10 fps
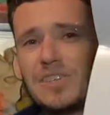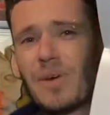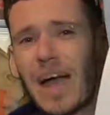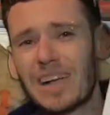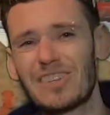You
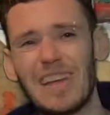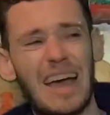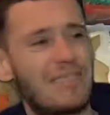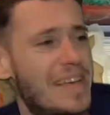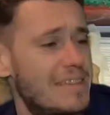actually
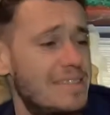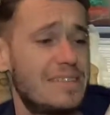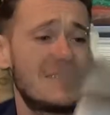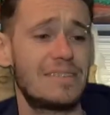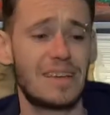have to get
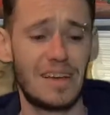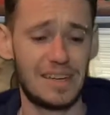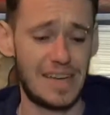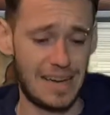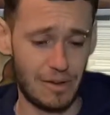scissors and
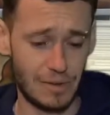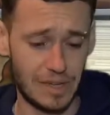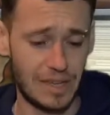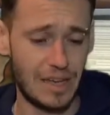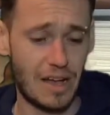cut it out.
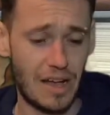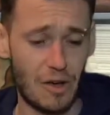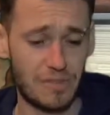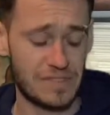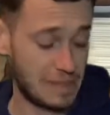I
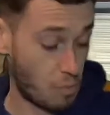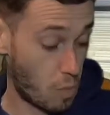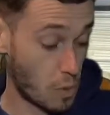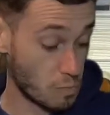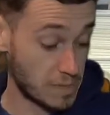obviously
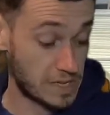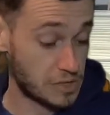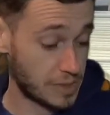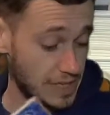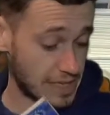won't be
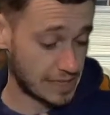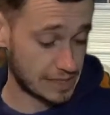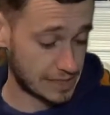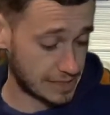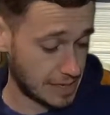doing
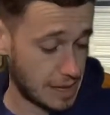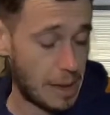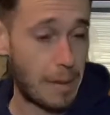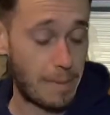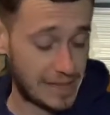that,
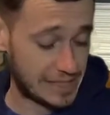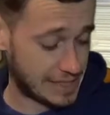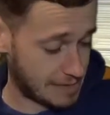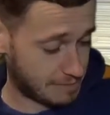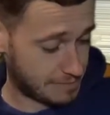but
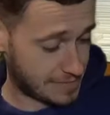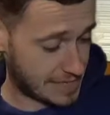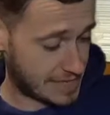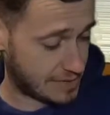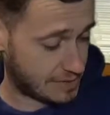
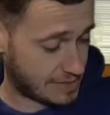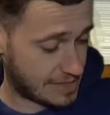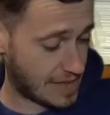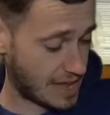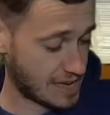it was
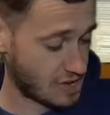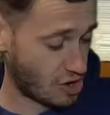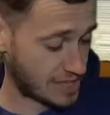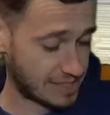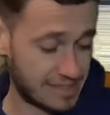a
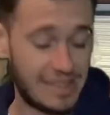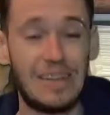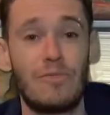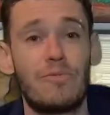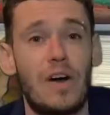nice
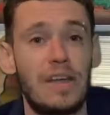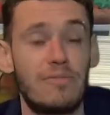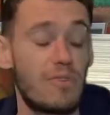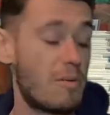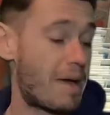little find
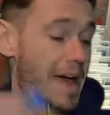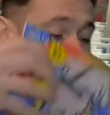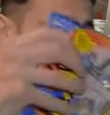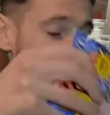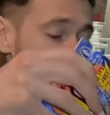for
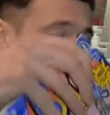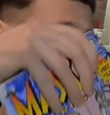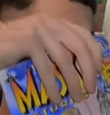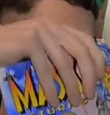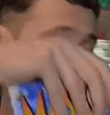£1.
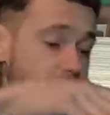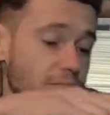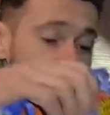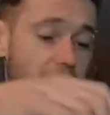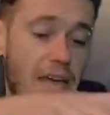
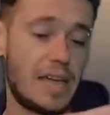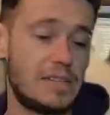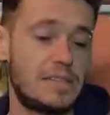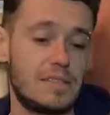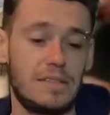
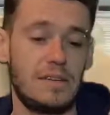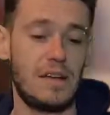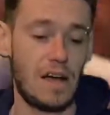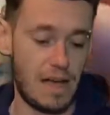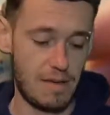And
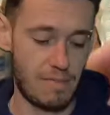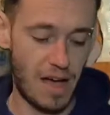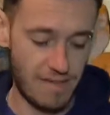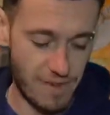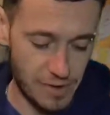
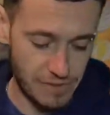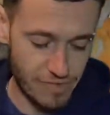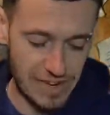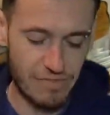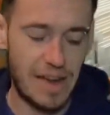I've only
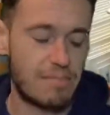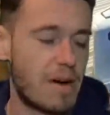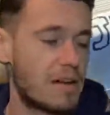really read